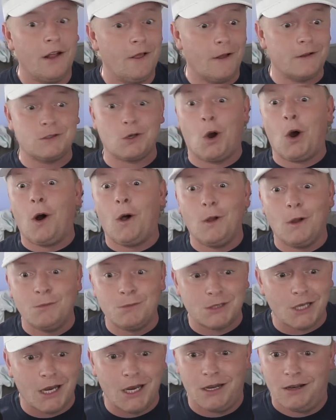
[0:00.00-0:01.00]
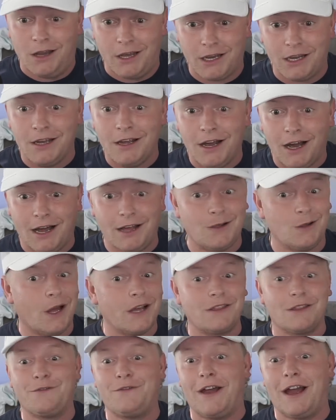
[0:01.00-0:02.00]
That's all I'm saying. Like, I
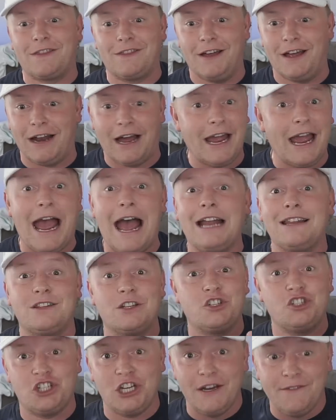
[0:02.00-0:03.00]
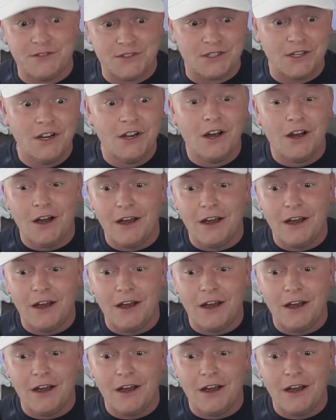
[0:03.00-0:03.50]
like the fact that I had the Chiefs